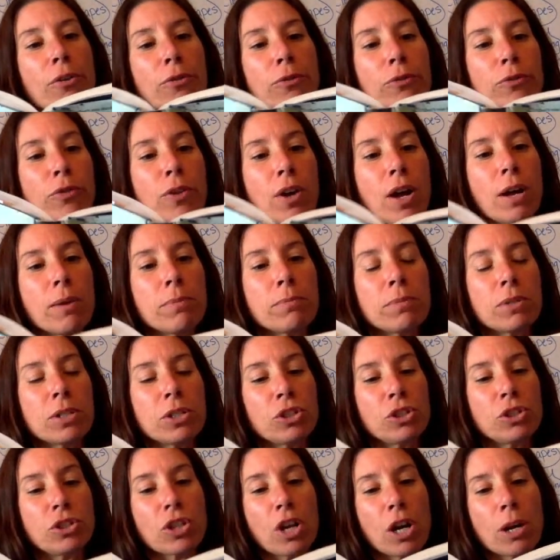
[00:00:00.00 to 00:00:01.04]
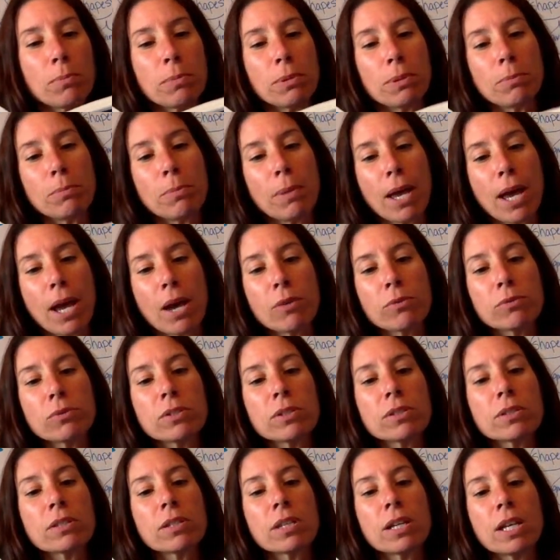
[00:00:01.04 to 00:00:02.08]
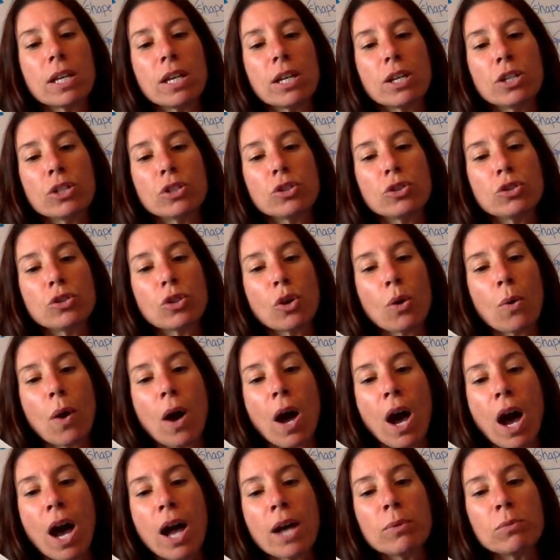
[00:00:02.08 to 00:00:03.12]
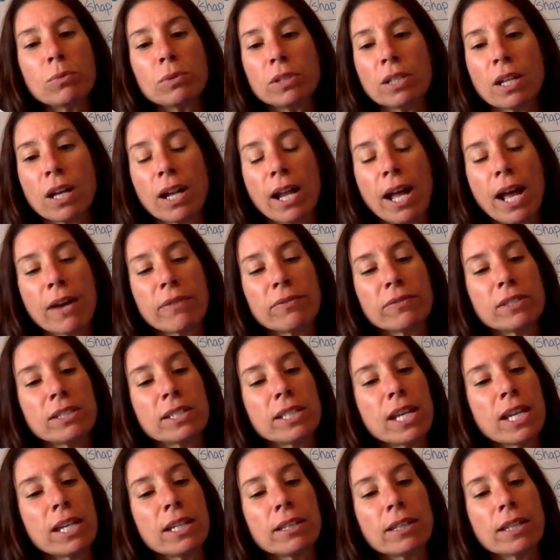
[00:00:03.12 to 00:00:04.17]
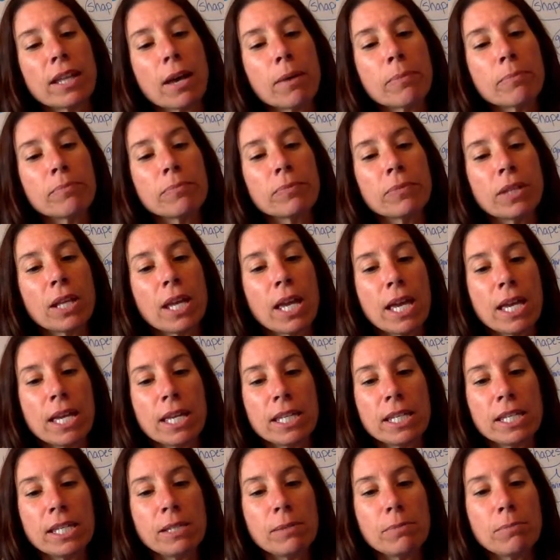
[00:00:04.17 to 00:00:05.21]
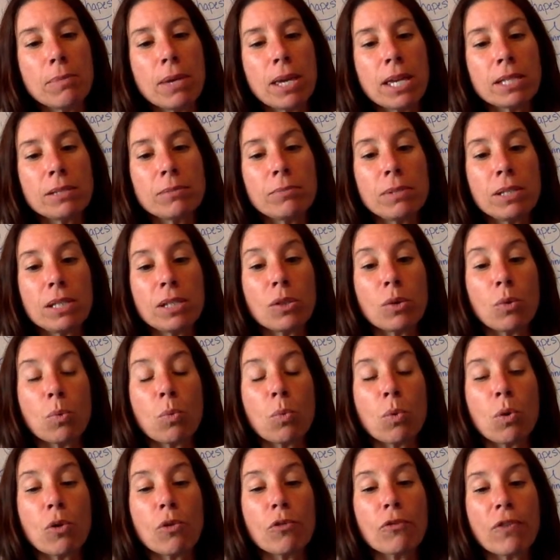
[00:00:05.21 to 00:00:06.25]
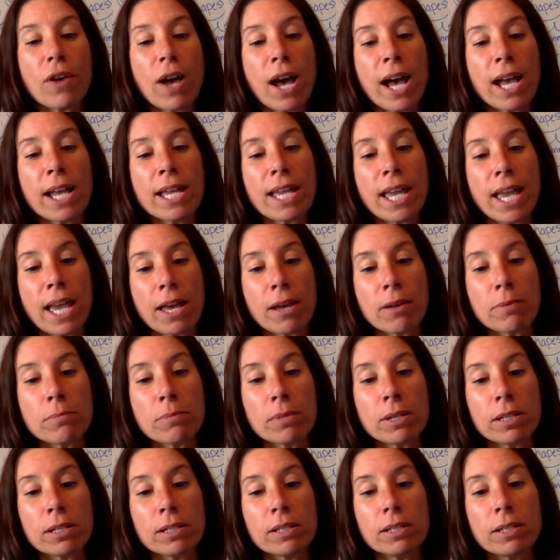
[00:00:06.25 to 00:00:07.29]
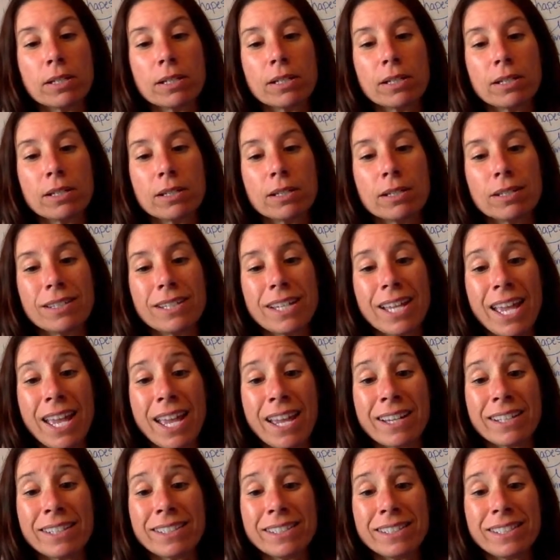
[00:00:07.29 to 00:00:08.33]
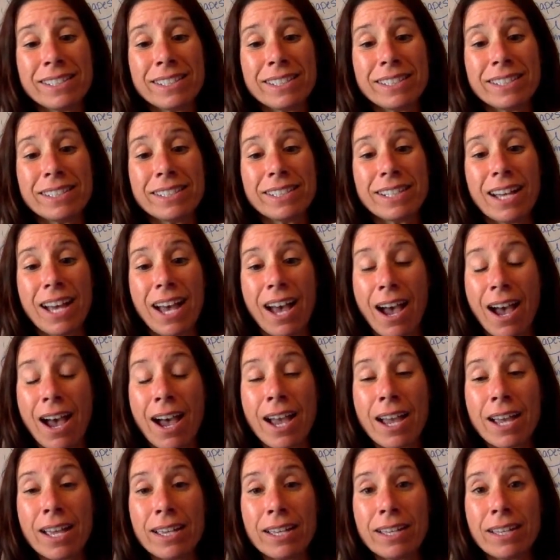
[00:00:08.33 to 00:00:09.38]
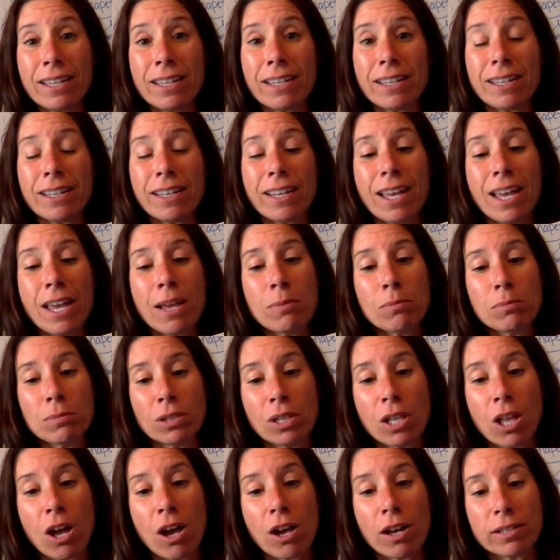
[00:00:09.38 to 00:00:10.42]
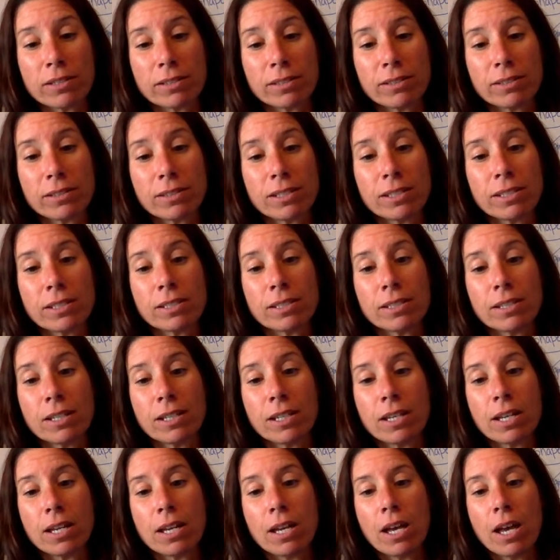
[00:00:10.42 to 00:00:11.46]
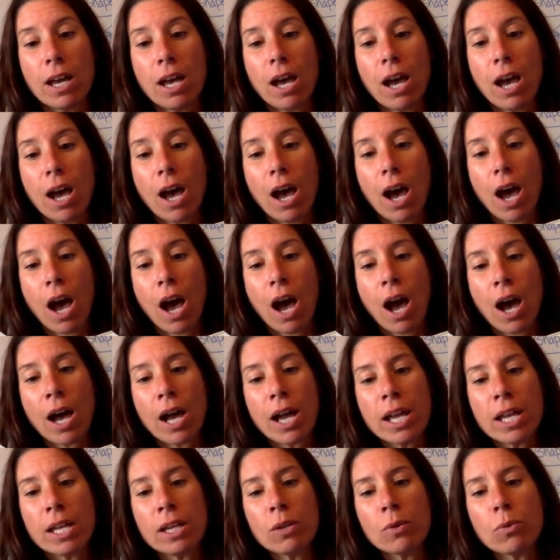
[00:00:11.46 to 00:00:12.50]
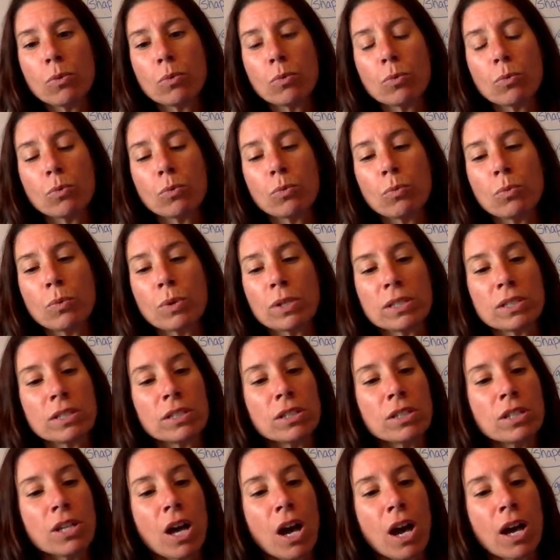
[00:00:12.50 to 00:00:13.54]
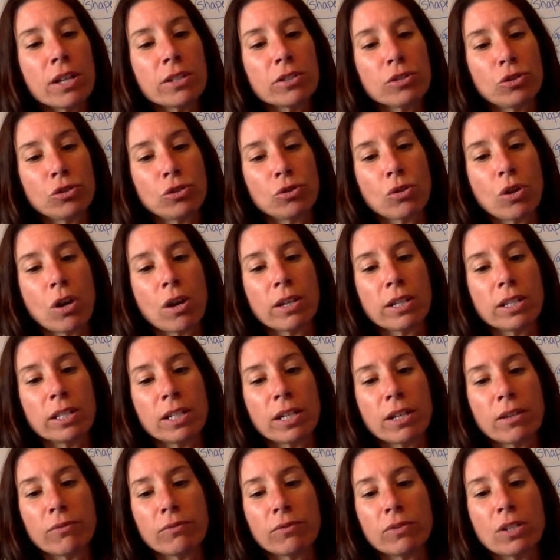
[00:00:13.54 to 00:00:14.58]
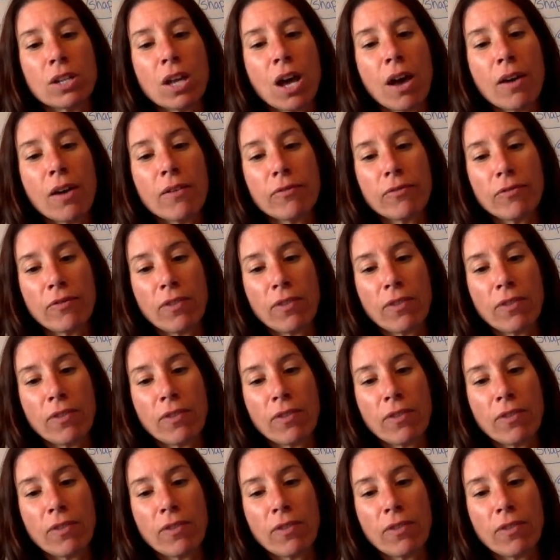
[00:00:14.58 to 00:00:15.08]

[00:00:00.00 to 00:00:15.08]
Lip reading: from sharp and pounce so I would not have to take them. He made me the wolf I am, and I am lost. I was not strong enough, not